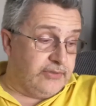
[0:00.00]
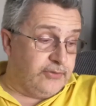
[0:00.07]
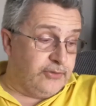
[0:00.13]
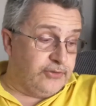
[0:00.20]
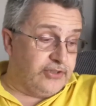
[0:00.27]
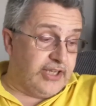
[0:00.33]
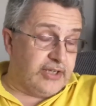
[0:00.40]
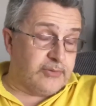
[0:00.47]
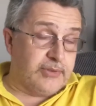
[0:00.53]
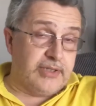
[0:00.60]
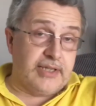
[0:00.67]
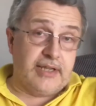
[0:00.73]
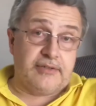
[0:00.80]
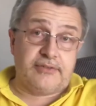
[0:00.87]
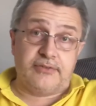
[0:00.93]
no contact with the
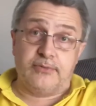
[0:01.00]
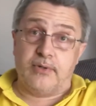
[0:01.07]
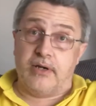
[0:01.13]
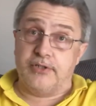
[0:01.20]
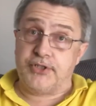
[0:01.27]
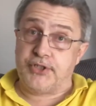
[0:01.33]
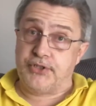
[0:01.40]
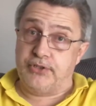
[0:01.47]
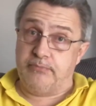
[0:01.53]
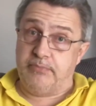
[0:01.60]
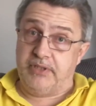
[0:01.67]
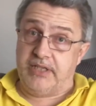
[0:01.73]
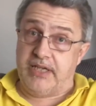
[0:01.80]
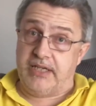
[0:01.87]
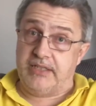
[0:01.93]
council. I should
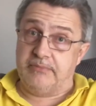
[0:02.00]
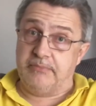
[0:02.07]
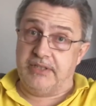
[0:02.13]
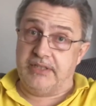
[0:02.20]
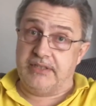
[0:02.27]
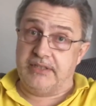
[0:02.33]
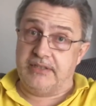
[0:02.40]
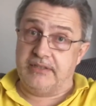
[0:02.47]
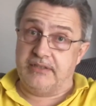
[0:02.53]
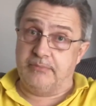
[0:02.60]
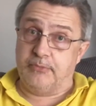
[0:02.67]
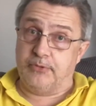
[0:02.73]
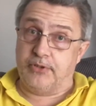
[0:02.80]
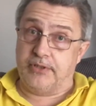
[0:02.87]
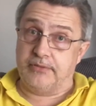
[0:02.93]
be getting a meeting
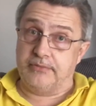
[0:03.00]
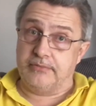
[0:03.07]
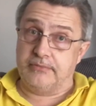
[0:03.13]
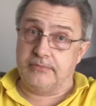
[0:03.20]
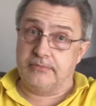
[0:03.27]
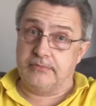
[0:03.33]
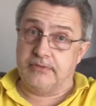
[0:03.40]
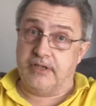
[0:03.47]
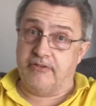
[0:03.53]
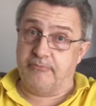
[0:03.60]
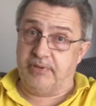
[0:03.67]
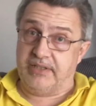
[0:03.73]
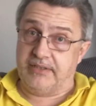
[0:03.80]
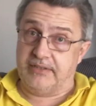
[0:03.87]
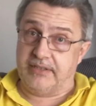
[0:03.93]
tomorrow, I've
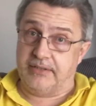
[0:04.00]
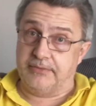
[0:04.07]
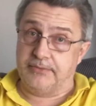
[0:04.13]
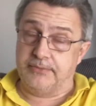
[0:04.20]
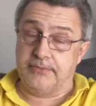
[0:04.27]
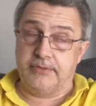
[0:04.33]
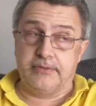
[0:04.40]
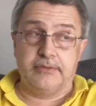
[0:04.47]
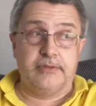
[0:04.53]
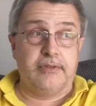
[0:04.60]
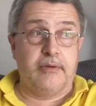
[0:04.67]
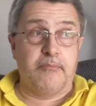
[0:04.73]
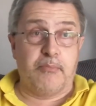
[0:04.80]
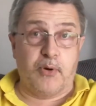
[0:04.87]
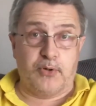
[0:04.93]
been told.
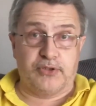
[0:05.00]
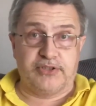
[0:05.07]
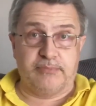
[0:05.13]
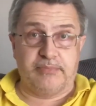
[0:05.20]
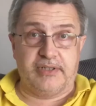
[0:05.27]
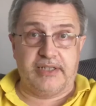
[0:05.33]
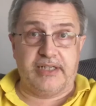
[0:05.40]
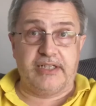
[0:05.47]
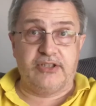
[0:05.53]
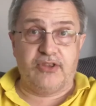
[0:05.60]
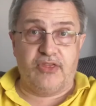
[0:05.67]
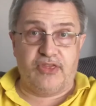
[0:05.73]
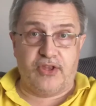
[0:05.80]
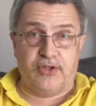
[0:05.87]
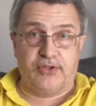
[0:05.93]
Possibly
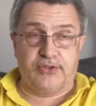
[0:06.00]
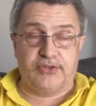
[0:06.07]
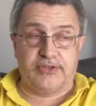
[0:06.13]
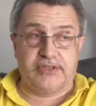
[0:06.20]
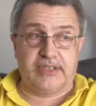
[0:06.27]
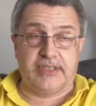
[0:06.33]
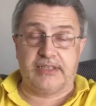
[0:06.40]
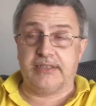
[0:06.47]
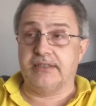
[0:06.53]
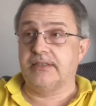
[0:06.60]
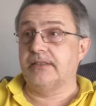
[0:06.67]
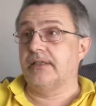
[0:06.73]
Thursday.